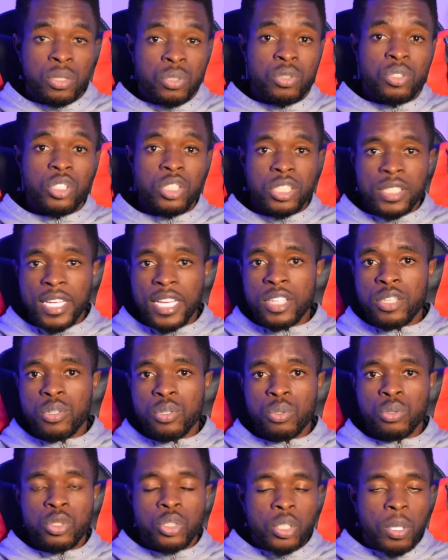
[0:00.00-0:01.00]
It just takes
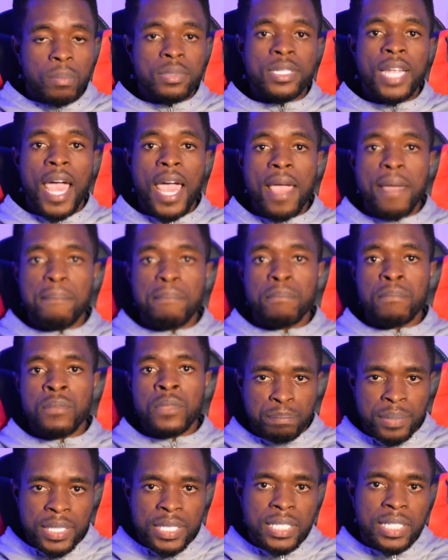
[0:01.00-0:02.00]
you some time
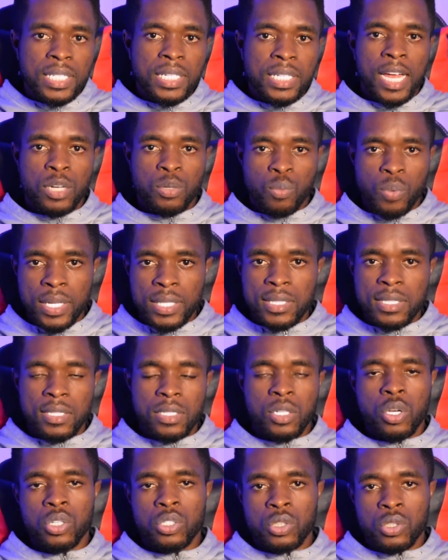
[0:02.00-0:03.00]
bidding and waiting,
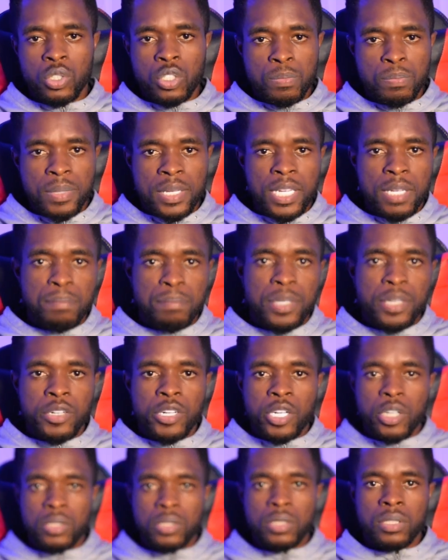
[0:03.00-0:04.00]
because those bidding
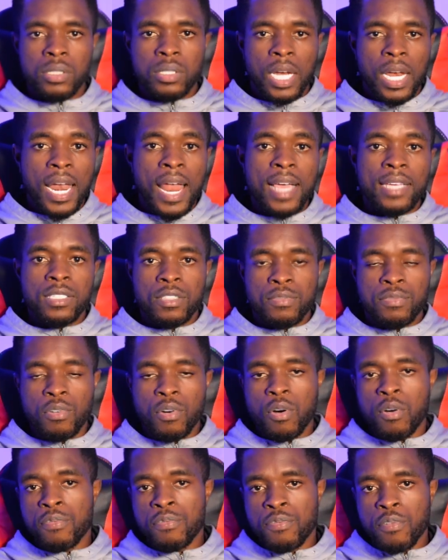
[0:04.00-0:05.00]
periods last for
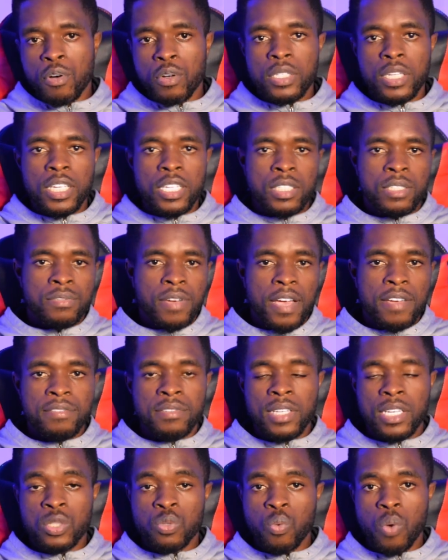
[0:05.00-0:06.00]
4 days, 5
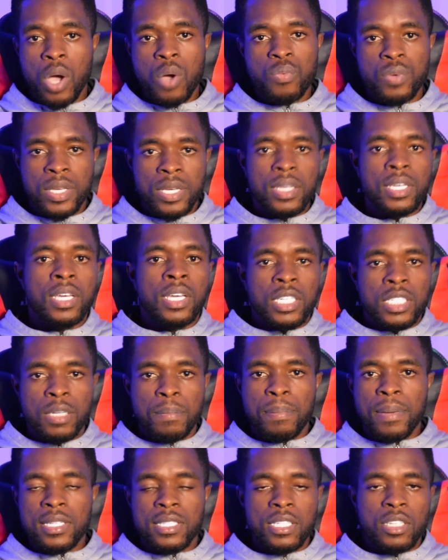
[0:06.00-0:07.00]
days, 1 week,
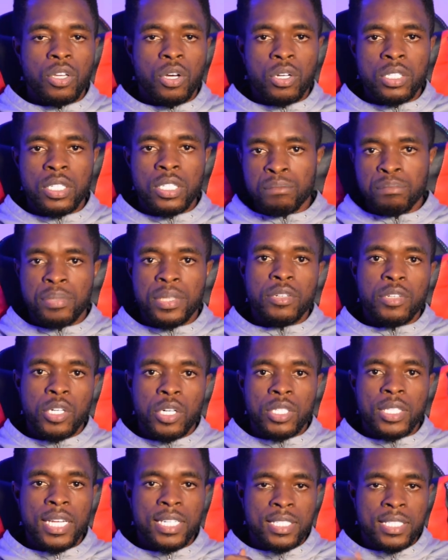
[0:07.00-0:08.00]
depending on the period
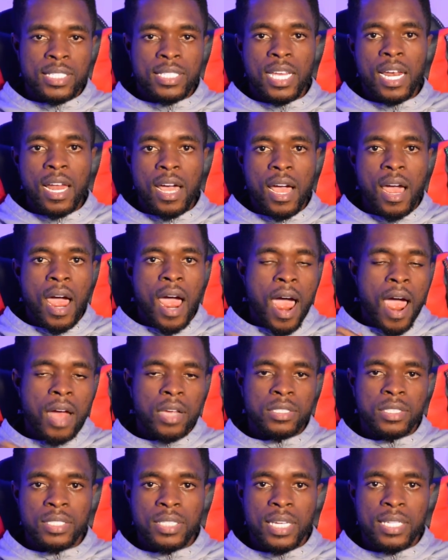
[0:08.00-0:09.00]
that the seller has
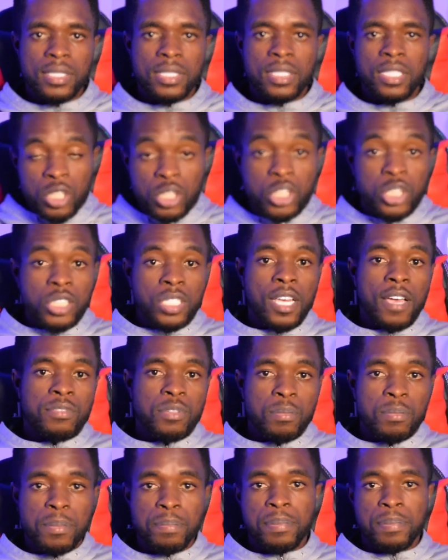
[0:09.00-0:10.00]
set. You just have to
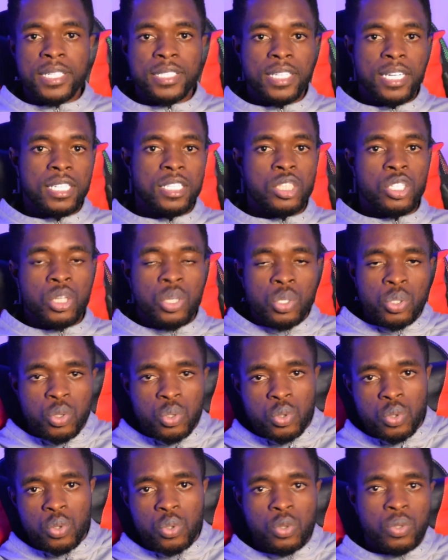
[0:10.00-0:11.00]
be patient to
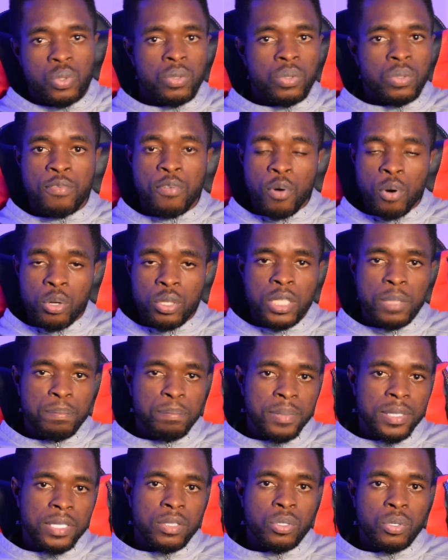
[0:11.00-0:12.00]
follow the
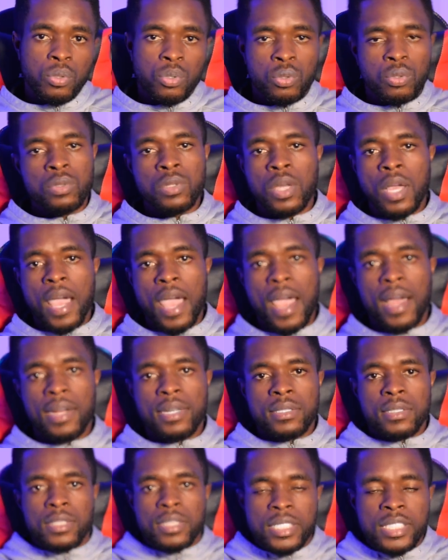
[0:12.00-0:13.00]
bid through
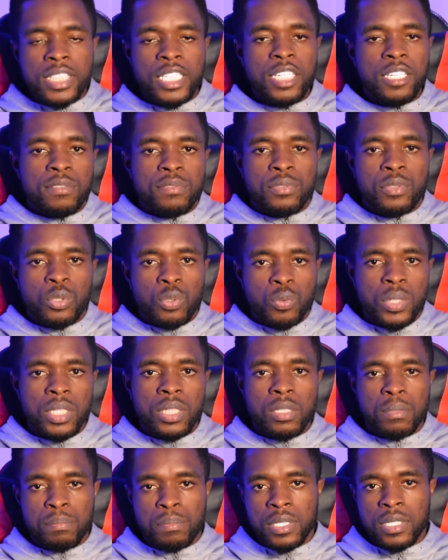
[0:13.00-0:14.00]
and see if you win
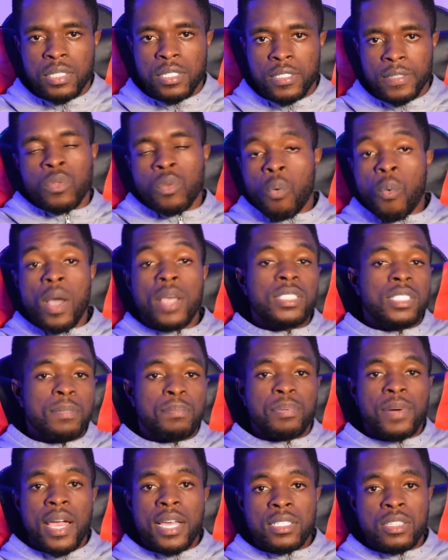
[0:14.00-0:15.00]
the bid. So once the
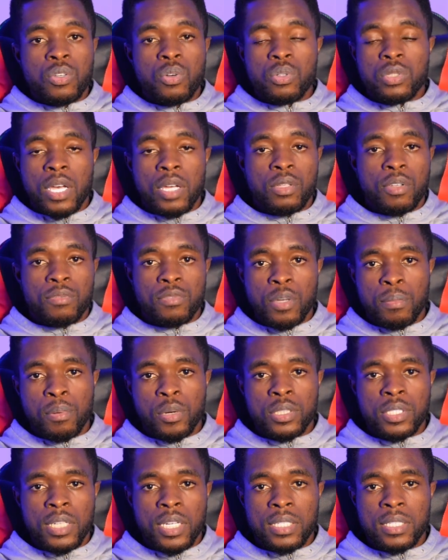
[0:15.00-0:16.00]
price goes out of your
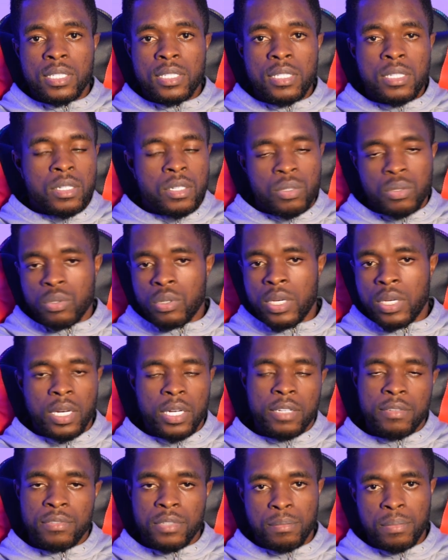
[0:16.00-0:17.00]
budget, you can
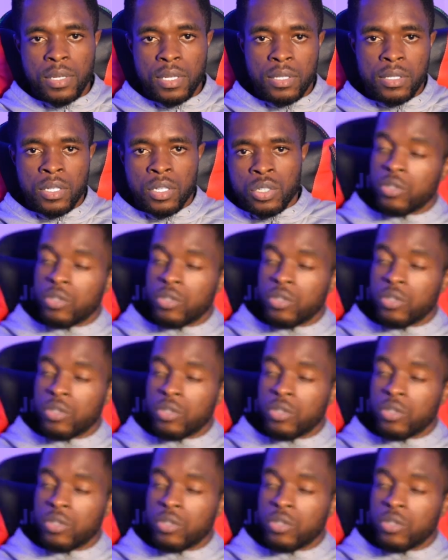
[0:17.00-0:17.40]
beat the bid.